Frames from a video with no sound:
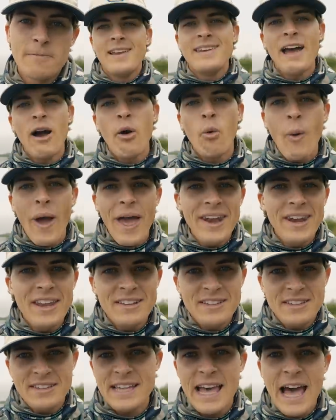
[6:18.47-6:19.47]
Now, when
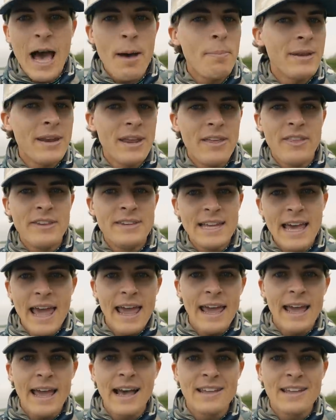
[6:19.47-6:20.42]
does this happen in the day?